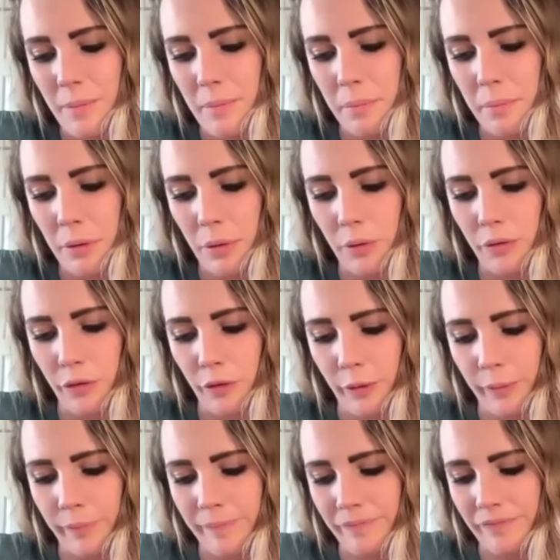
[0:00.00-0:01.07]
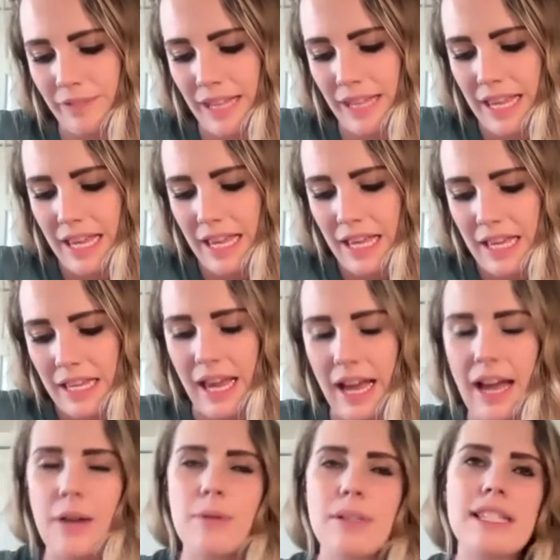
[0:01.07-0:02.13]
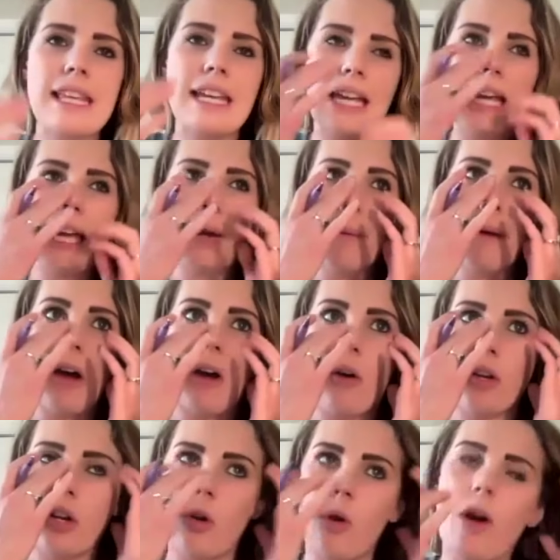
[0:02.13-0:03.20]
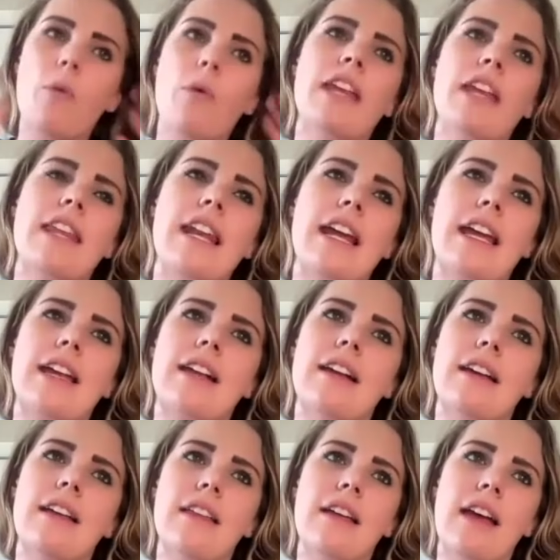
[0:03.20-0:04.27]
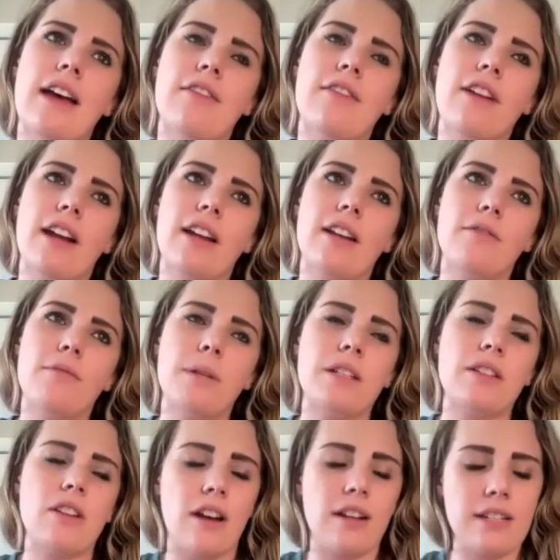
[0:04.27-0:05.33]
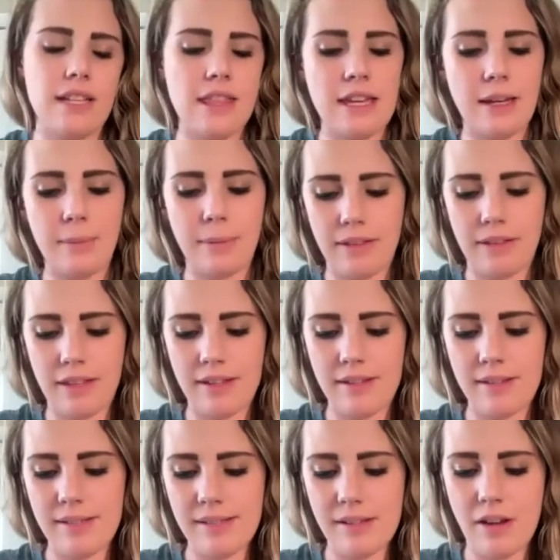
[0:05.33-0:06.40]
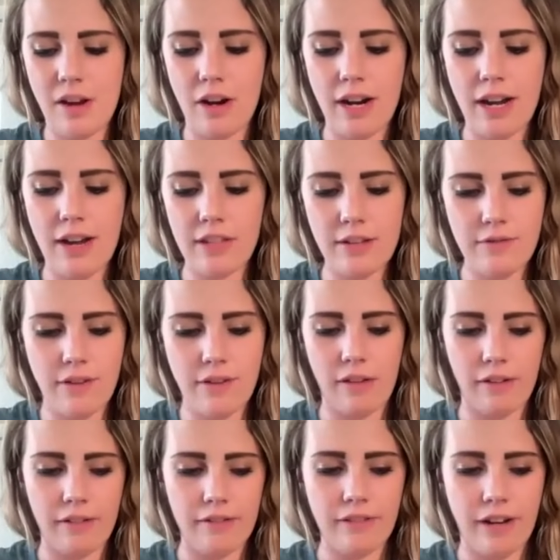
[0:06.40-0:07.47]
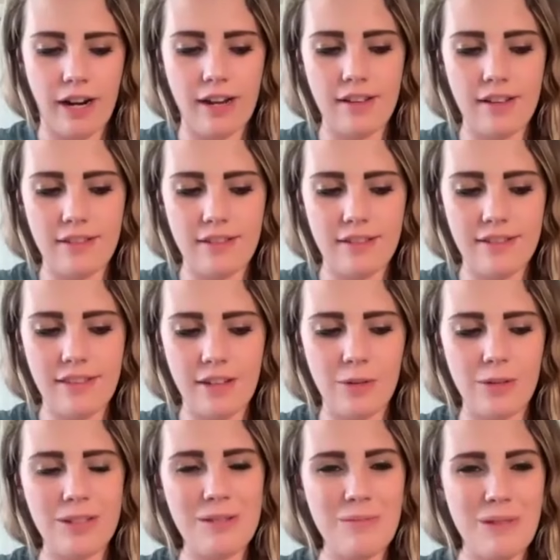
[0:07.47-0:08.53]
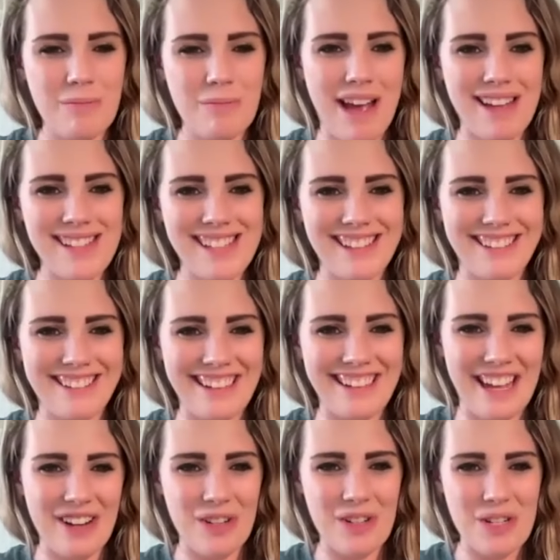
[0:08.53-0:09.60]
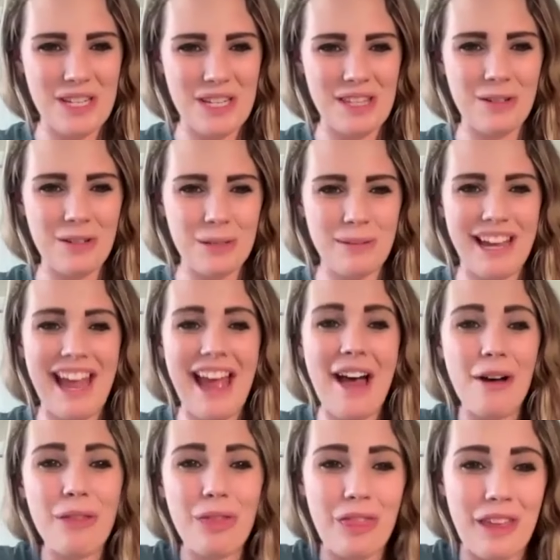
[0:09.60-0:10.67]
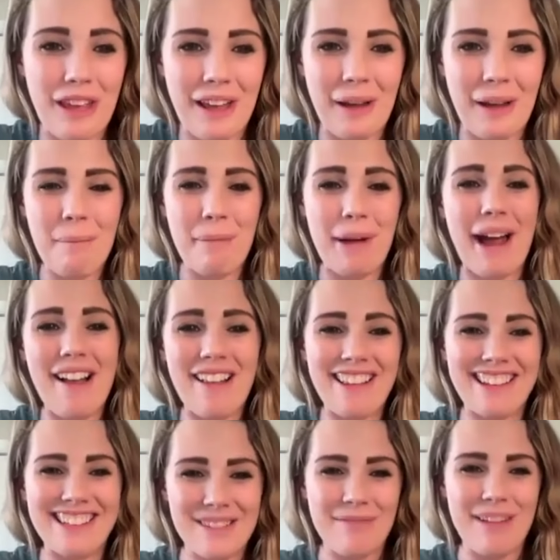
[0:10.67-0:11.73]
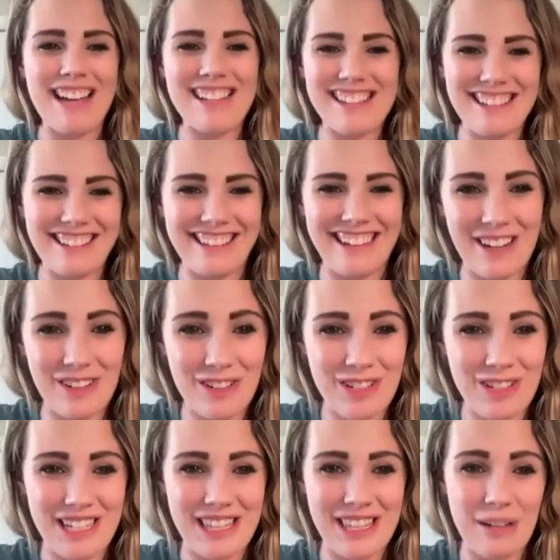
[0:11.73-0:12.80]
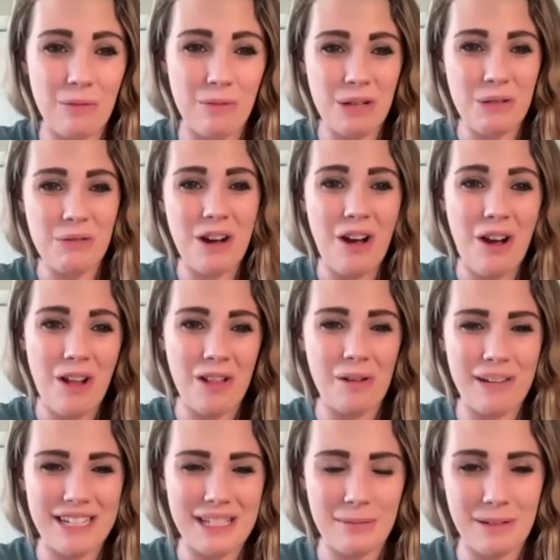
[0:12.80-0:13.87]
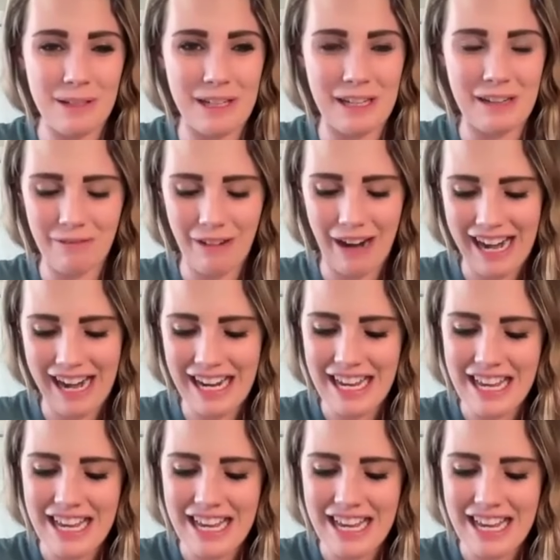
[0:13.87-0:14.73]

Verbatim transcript: Beautiful. Yeah, I was thinking about, you know, a way that I uh, have kind of been taught to think about this. Our Heavenly Father, right? The ultimate masculine energy, the ultimate healthy, balanced masculine energy that we want all our men to be, right?